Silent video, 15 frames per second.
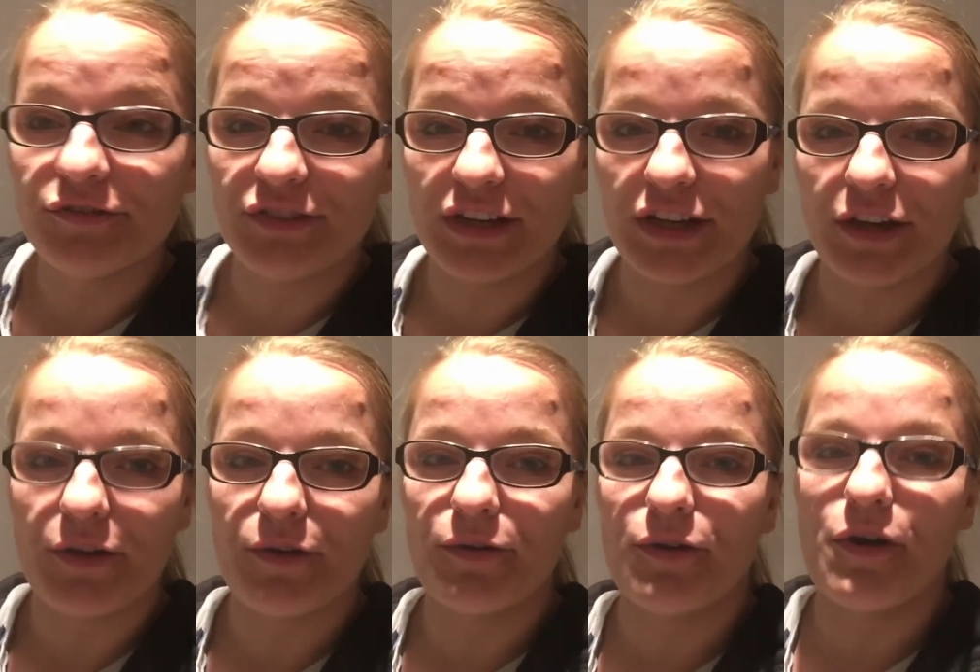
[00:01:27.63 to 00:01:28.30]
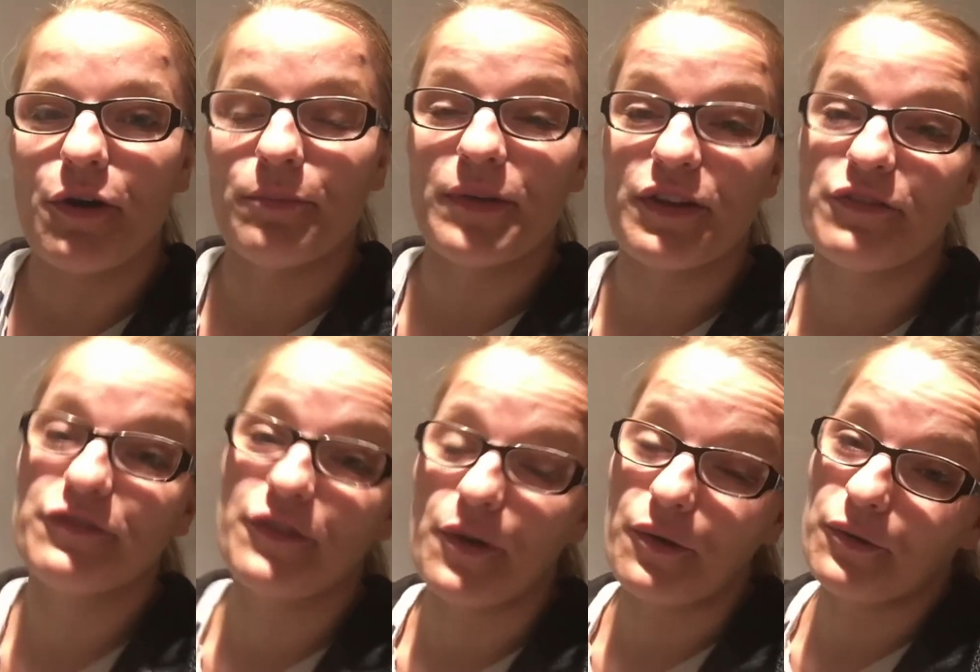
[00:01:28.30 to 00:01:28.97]
video on my
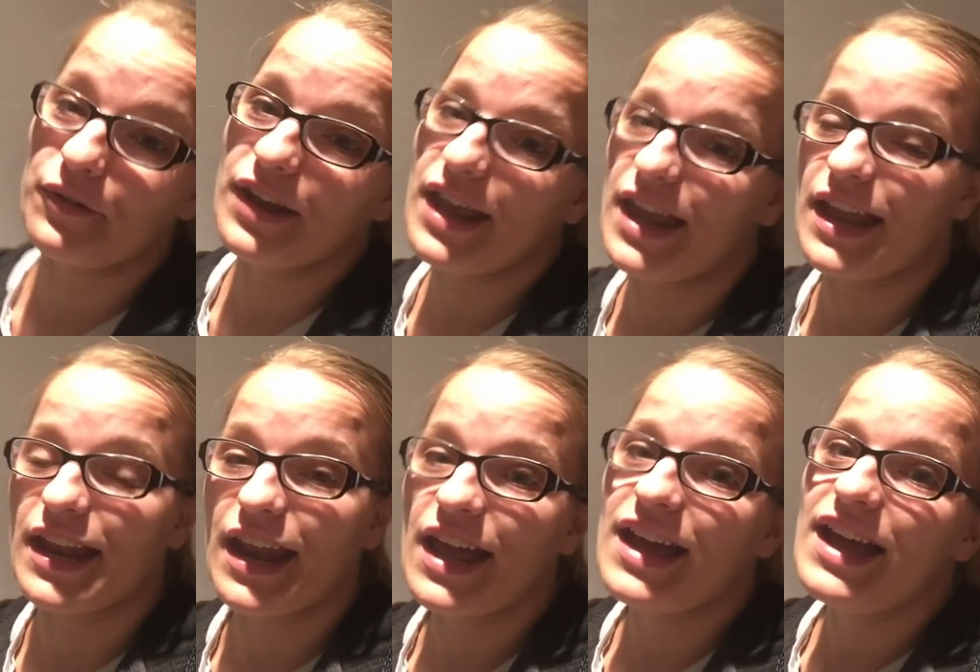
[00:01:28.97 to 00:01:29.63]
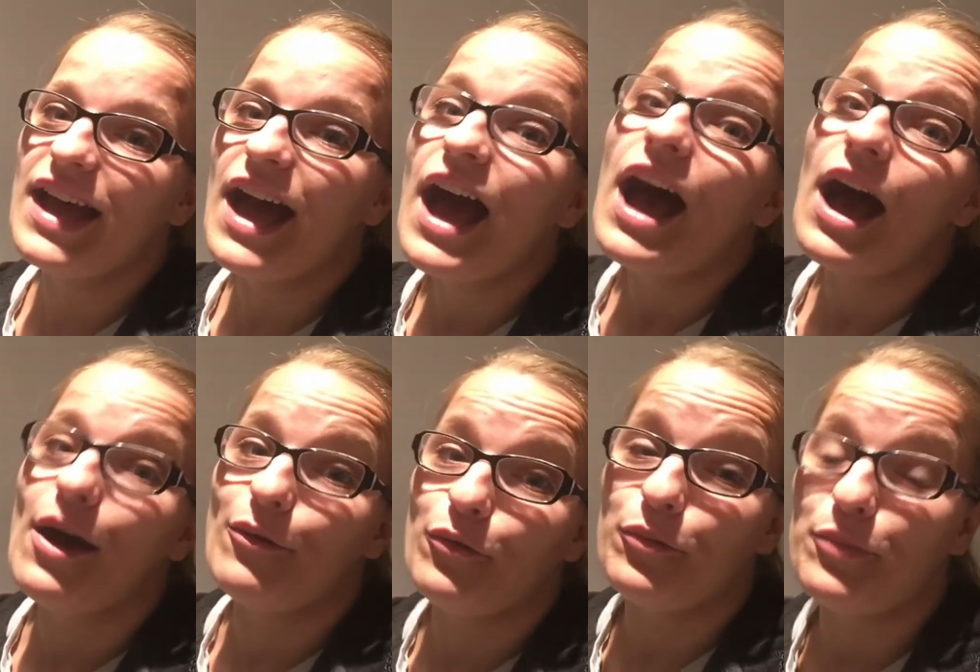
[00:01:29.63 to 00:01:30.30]
phone and
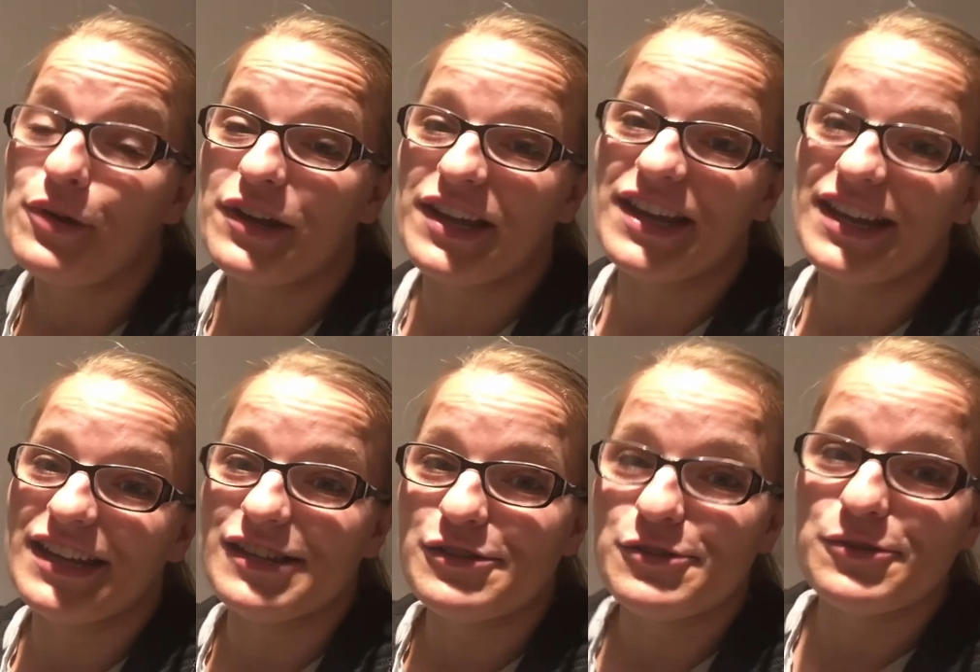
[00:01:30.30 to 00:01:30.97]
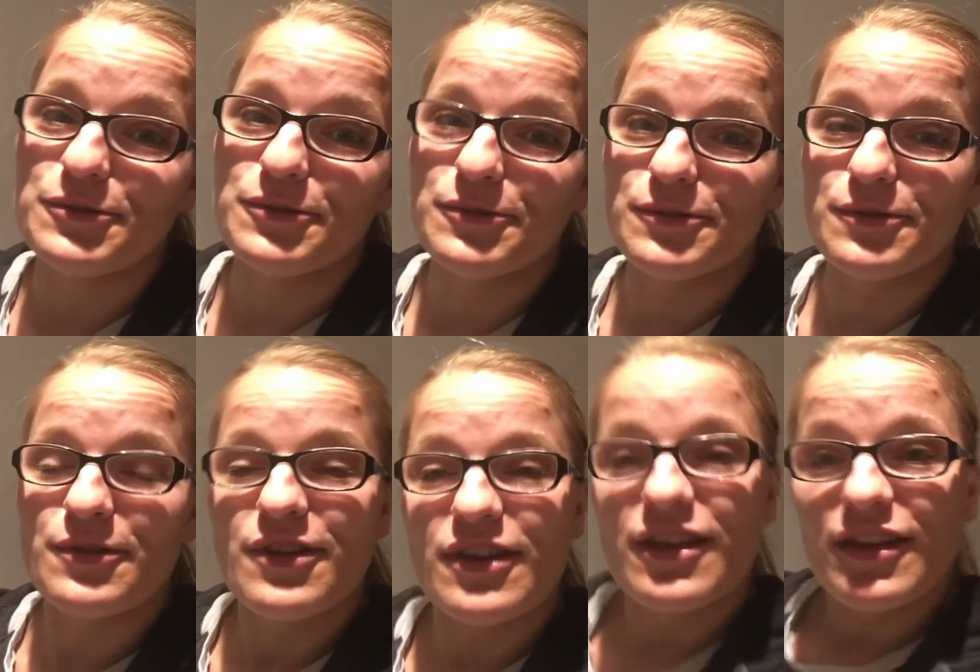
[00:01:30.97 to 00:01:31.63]
I will put it into
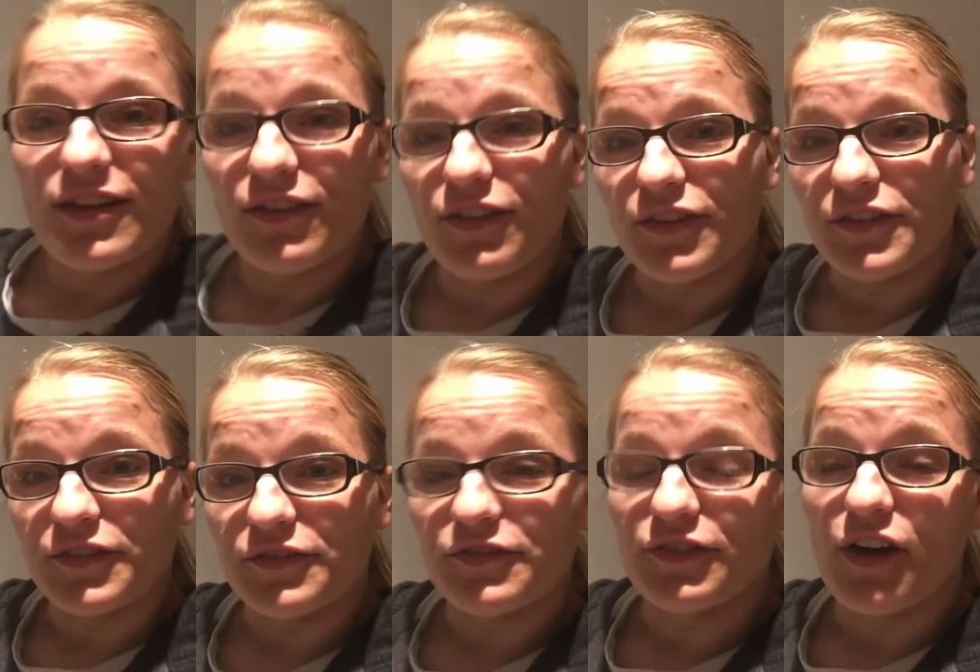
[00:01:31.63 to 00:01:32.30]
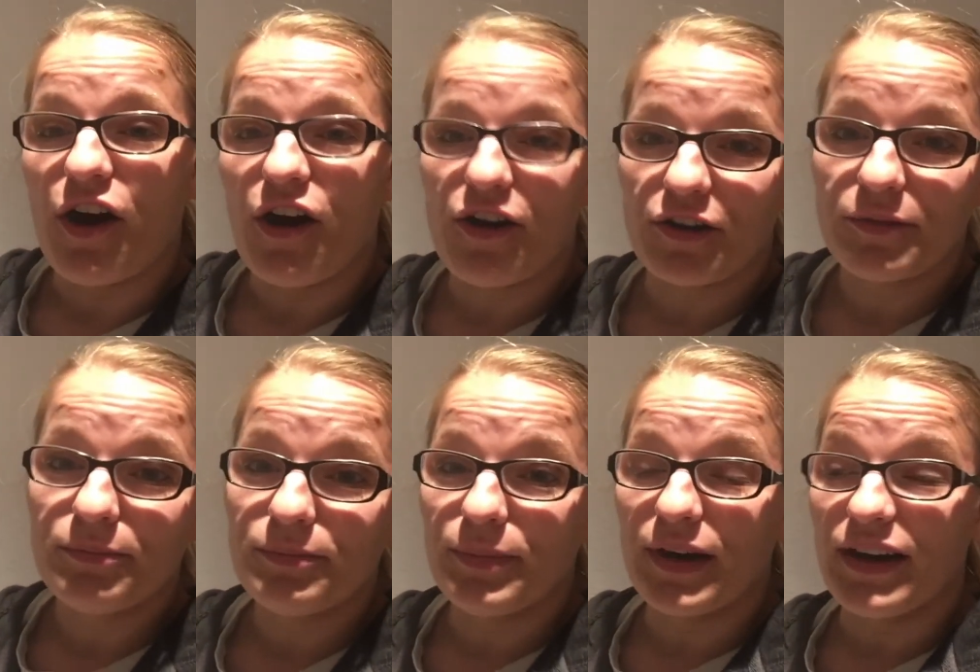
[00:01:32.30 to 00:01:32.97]
the vlog.
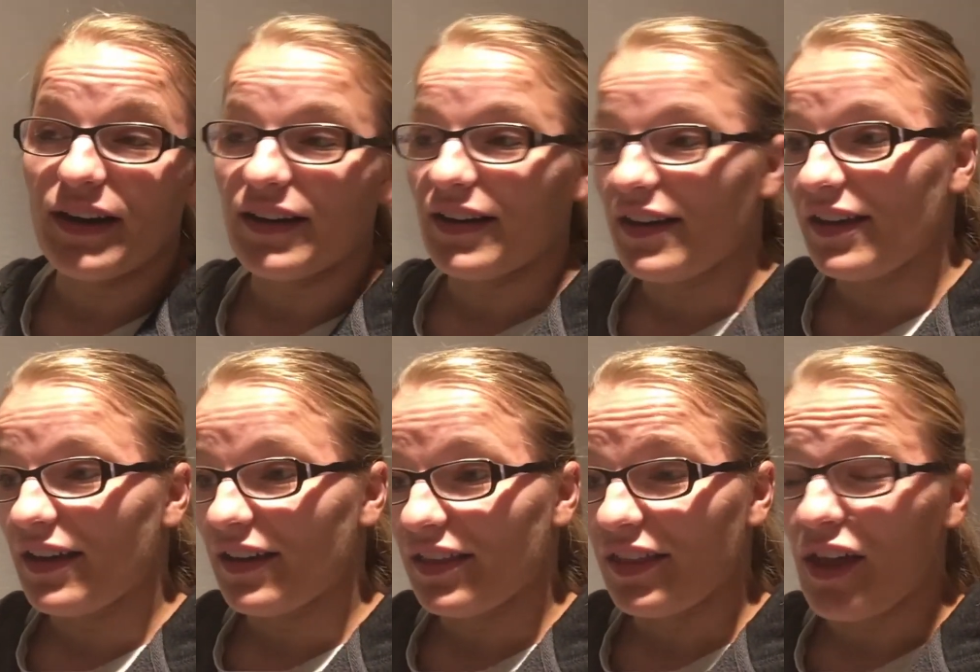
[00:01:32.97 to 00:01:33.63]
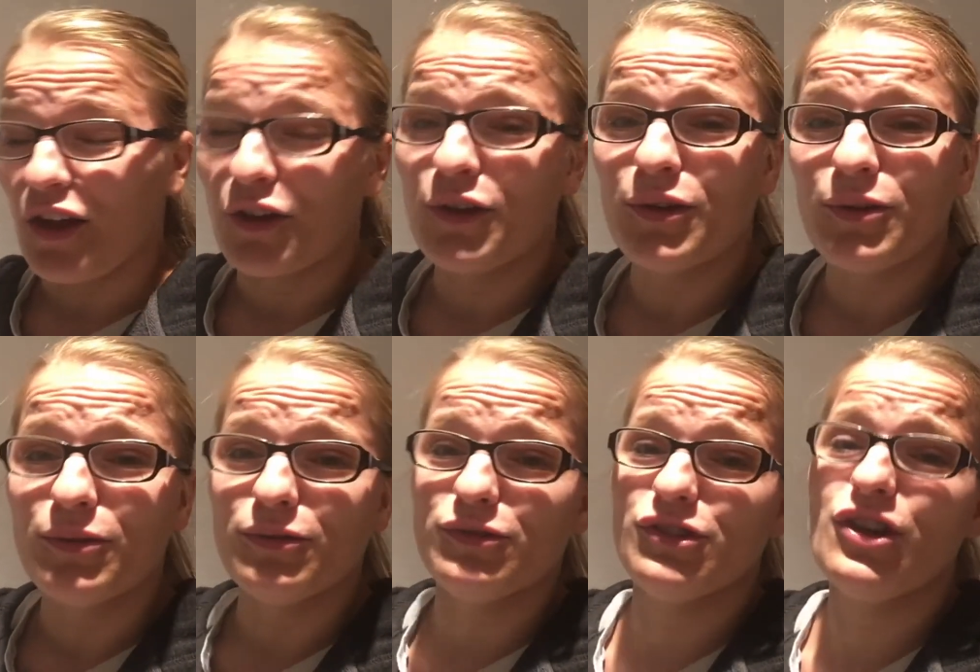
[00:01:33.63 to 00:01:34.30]
But a
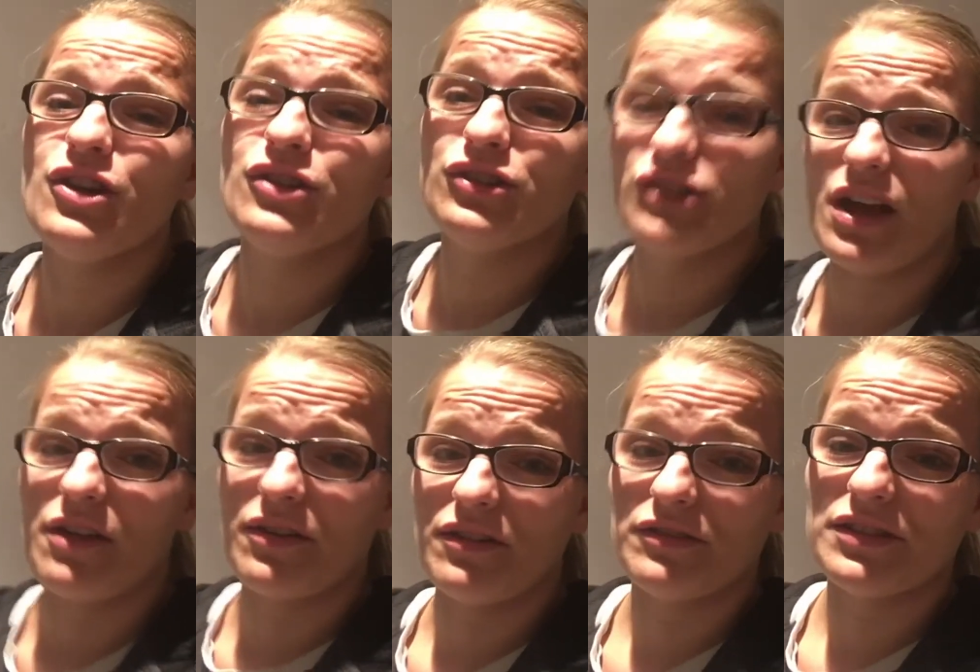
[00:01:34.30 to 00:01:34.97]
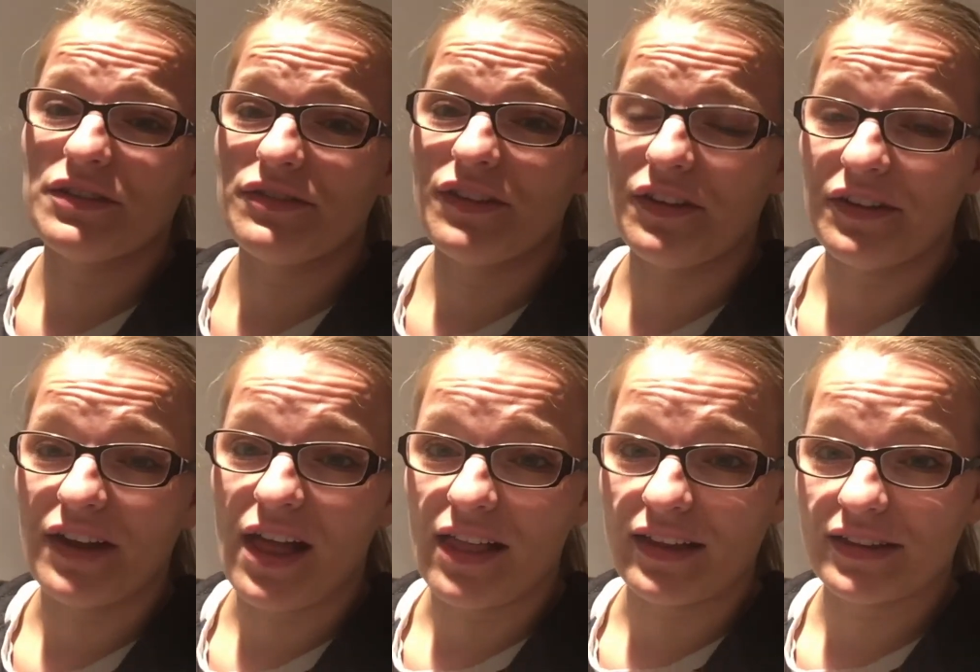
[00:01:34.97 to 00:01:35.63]
huge shout out to Phil
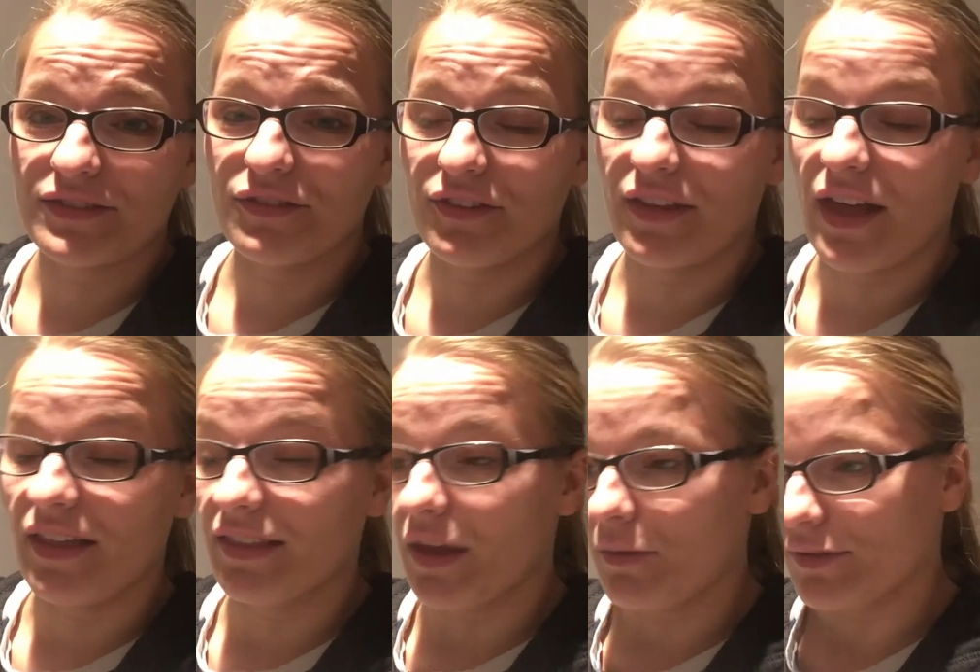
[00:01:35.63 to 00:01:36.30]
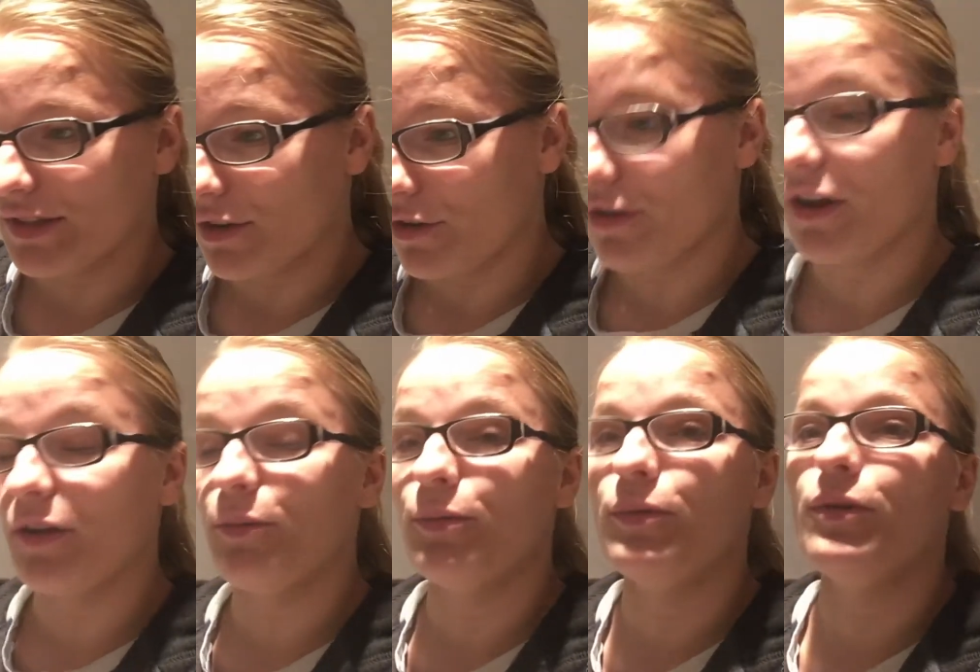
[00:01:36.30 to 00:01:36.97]
and Alex for that. That was
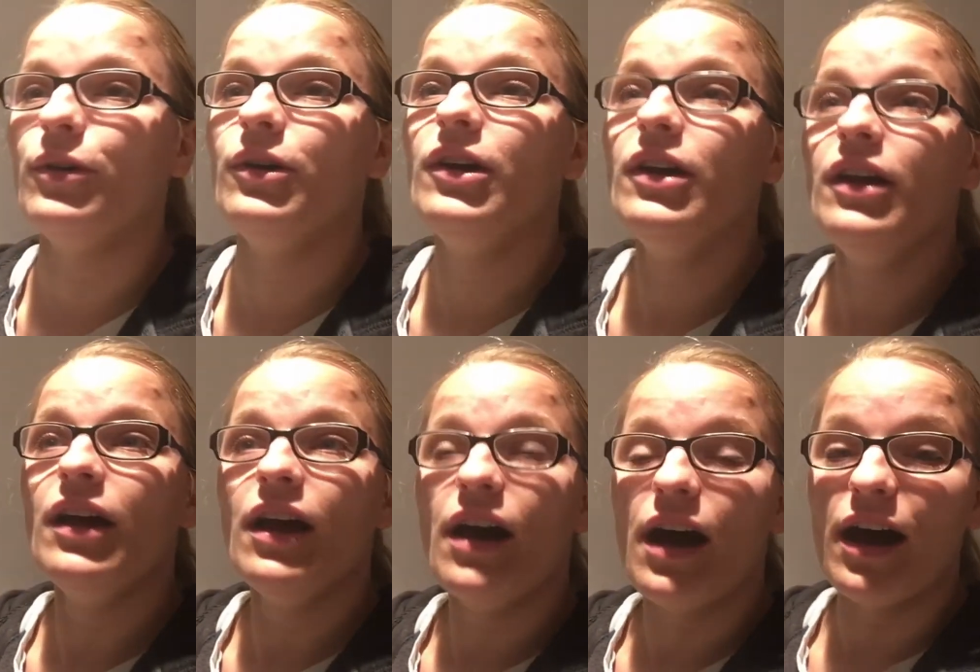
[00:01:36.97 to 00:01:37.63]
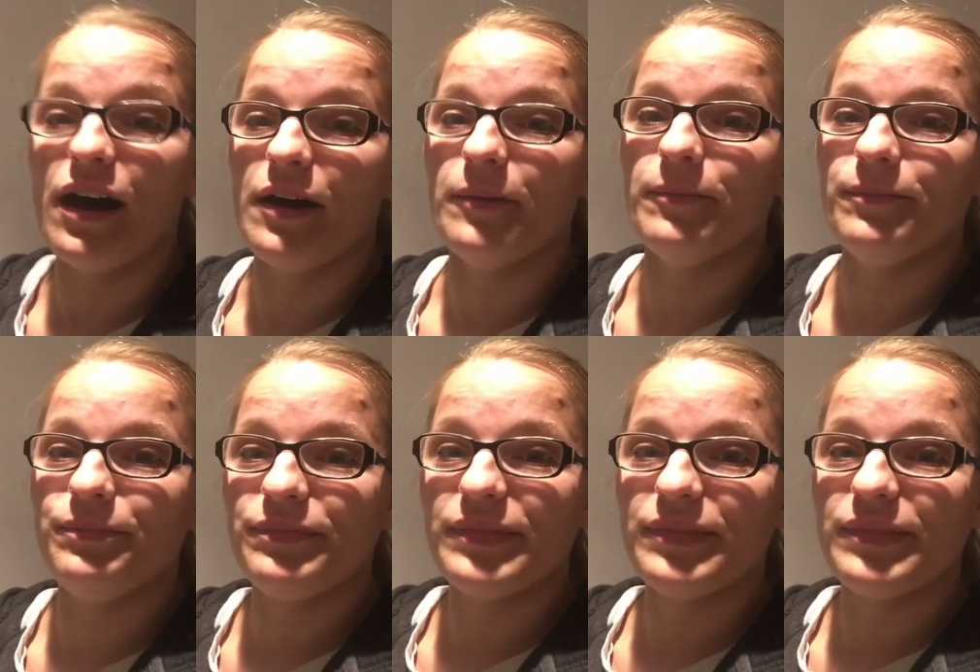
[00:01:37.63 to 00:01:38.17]
incredible. Um,